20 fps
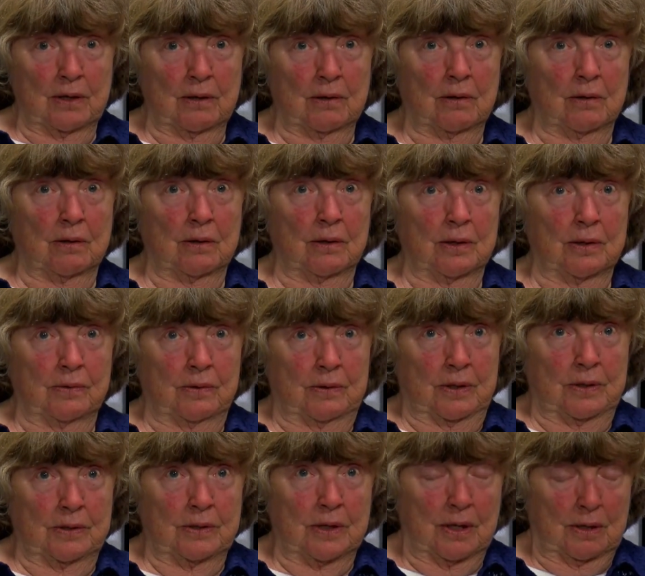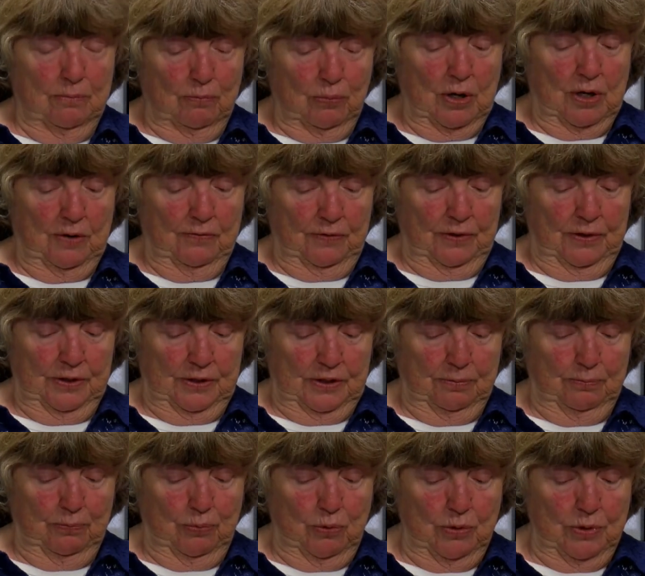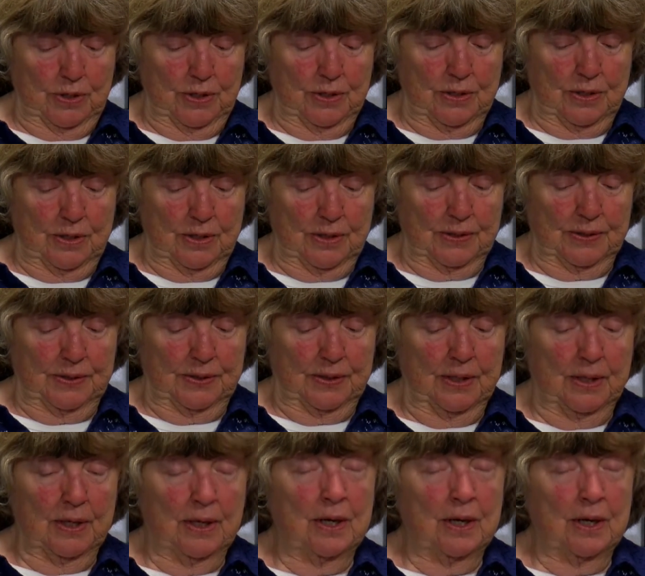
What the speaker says: are a nonprofit that's supporting us,